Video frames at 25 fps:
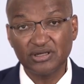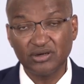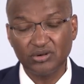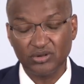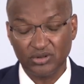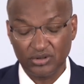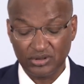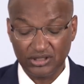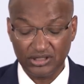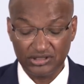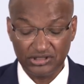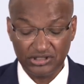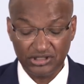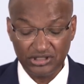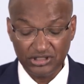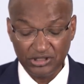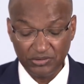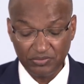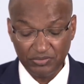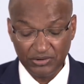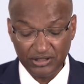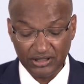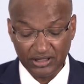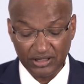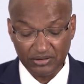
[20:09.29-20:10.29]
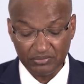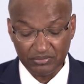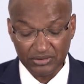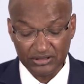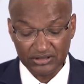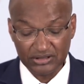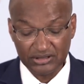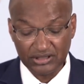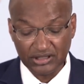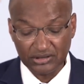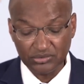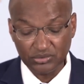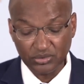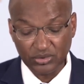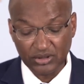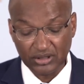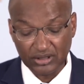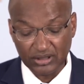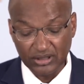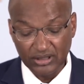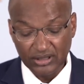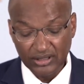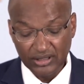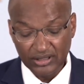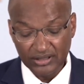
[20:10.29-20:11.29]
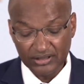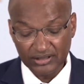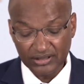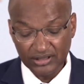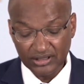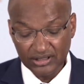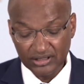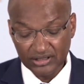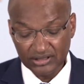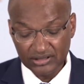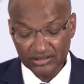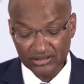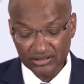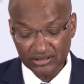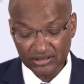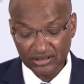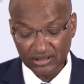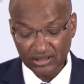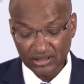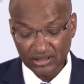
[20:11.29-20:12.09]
or the GDP numbers that were released